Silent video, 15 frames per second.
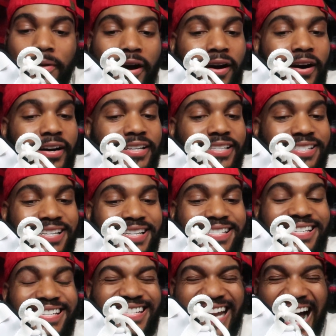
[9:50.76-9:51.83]

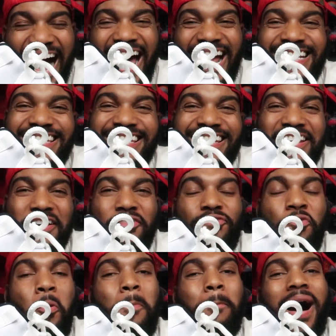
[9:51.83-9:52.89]
not
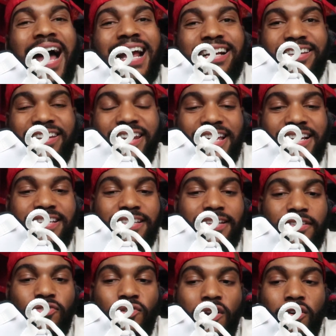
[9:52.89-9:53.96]
for my
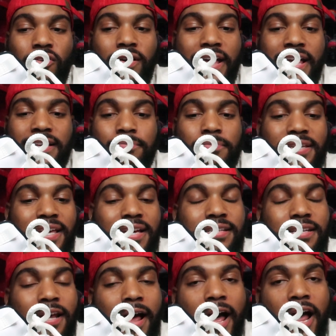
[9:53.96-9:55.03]
collection, you know,
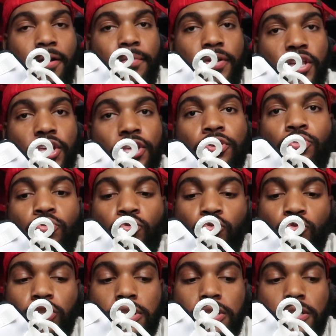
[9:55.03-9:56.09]
because I am a
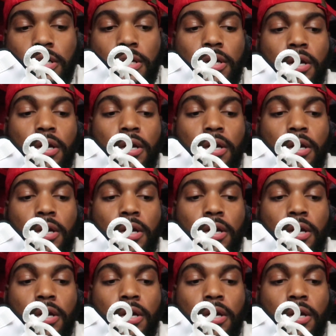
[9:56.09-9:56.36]
huge